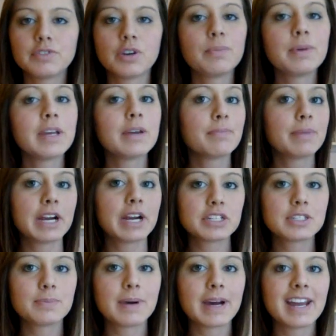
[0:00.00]
Don't be
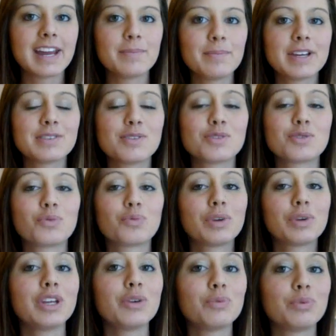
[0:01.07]
embarrassed by it because it's a
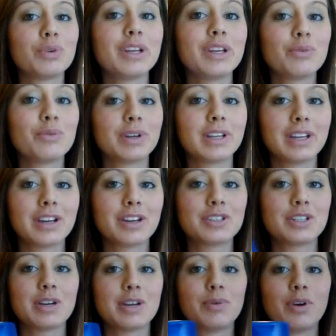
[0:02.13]
really, really, really good
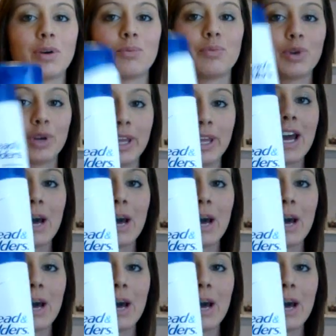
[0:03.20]
shampoo. I'm really